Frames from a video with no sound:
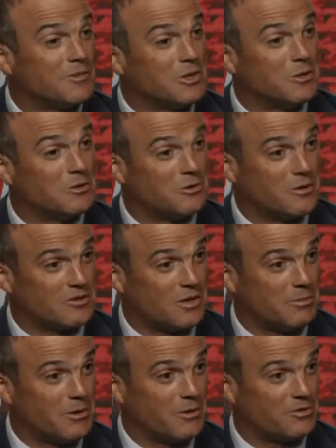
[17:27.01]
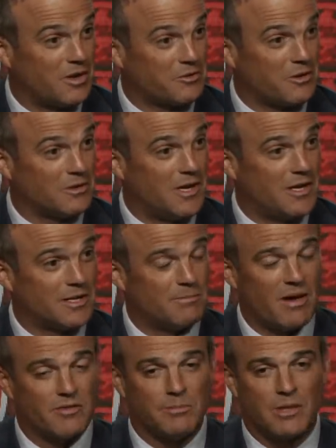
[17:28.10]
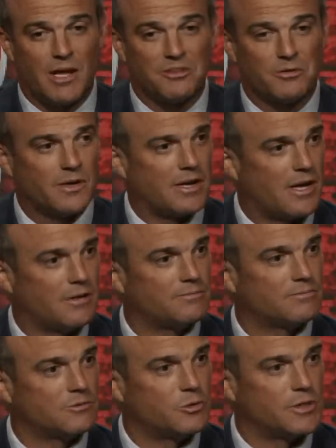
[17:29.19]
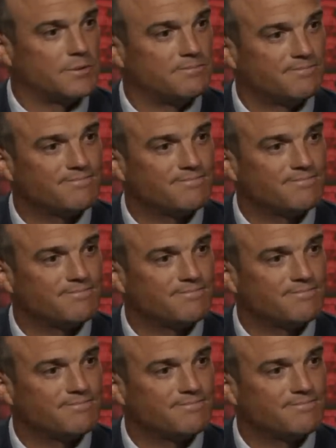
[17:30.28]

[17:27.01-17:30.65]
you know, as long as I'm here at South Carolina and I'm having a blast right now doing it.